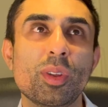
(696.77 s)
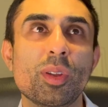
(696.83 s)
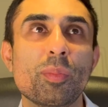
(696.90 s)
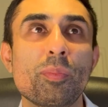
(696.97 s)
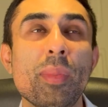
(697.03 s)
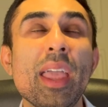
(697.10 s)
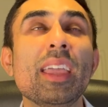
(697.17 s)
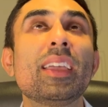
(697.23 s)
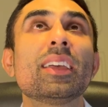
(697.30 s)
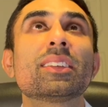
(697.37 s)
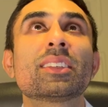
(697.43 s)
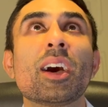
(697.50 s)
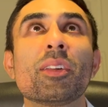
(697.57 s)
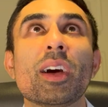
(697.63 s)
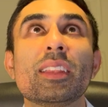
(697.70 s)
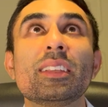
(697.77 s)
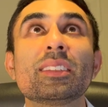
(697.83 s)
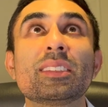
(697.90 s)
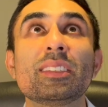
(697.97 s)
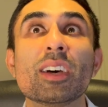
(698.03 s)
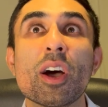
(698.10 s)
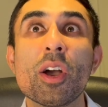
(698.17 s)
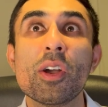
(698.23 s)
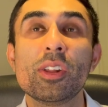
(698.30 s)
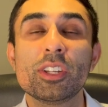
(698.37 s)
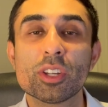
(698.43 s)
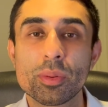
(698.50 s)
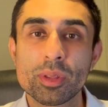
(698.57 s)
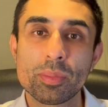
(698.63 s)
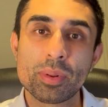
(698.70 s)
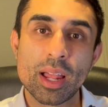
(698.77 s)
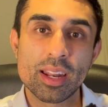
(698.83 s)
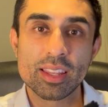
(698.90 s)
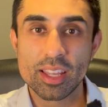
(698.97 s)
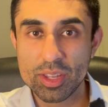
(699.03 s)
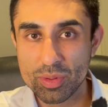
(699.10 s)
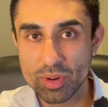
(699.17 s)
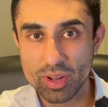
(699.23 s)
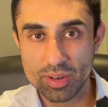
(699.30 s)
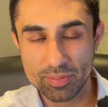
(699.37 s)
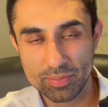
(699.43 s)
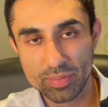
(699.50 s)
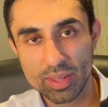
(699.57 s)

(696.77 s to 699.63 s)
make it sound like this is the only job on the planet that you want.